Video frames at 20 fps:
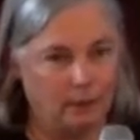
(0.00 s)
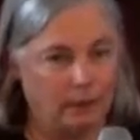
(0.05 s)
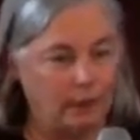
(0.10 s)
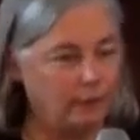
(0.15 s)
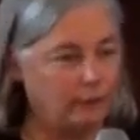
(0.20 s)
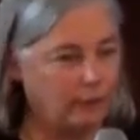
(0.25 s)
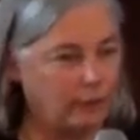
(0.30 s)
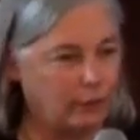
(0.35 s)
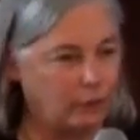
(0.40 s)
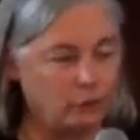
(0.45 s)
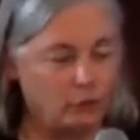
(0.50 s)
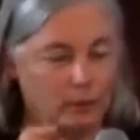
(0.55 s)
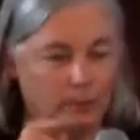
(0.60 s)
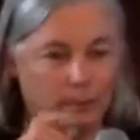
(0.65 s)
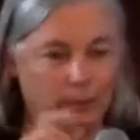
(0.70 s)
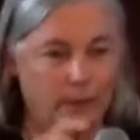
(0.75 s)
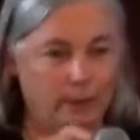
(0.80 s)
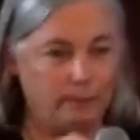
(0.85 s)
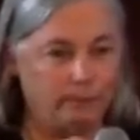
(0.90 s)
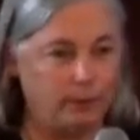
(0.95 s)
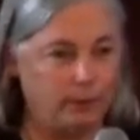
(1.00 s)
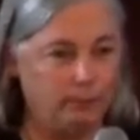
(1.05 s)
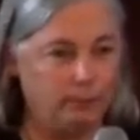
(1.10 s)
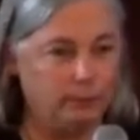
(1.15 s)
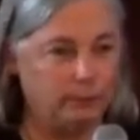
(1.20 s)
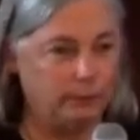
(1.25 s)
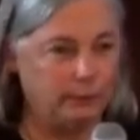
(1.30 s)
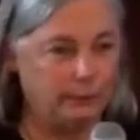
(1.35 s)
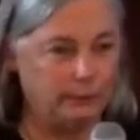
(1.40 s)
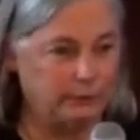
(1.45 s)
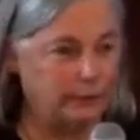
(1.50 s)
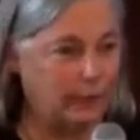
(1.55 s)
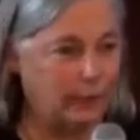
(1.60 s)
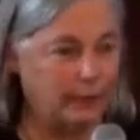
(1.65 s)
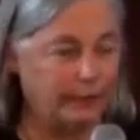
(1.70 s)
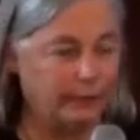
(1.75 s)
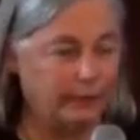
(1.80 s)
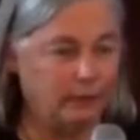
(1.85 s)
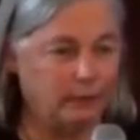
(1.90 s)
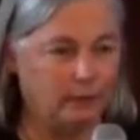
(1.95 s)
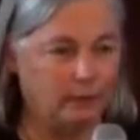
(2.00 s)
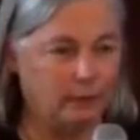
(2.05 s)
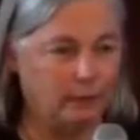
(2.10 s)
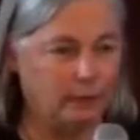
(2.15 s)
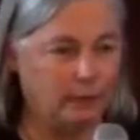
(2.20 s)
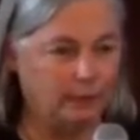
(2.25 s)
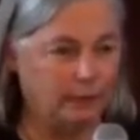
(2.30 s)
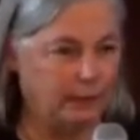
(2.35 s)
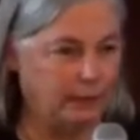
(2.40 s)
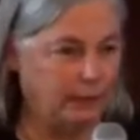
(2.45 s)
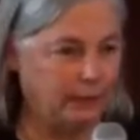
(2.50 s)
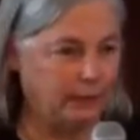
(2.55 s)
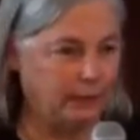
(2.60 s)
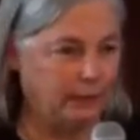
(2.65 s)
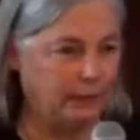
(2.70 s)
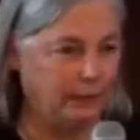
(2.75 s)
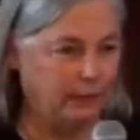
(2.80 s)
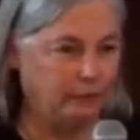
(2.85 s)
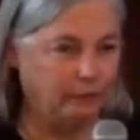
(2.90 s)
They say too many people are dying along the